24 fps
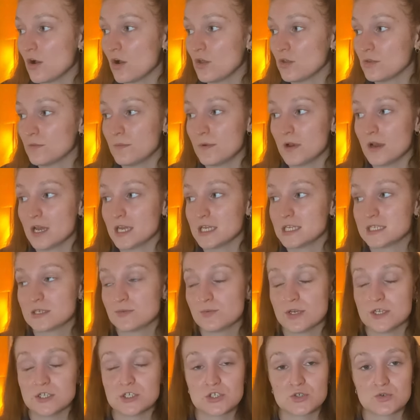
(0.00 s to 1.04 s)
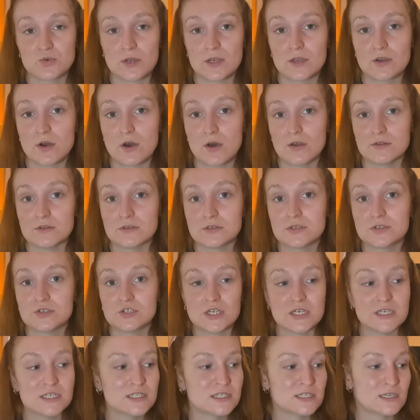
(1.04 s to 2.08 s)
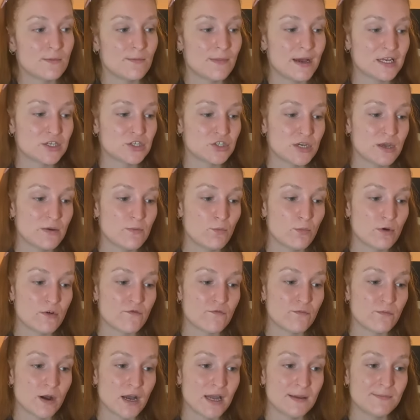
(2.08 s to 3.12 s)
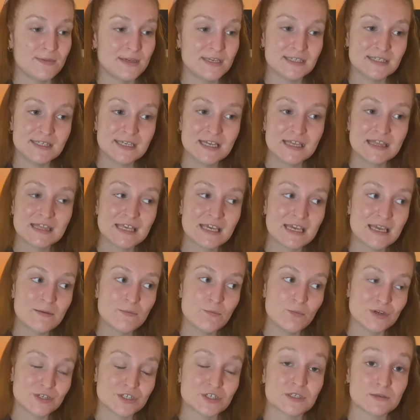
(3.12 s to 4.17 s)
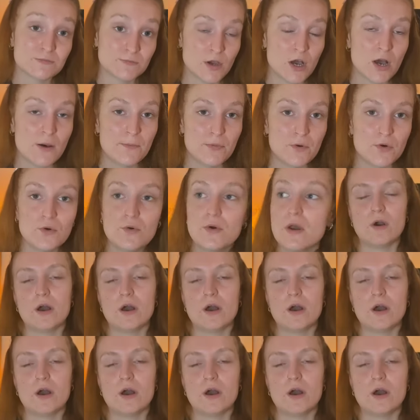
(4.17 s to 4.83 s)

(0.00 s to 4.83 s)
on my Switch Joy-Cons just to match in with my PC theme, which is purple.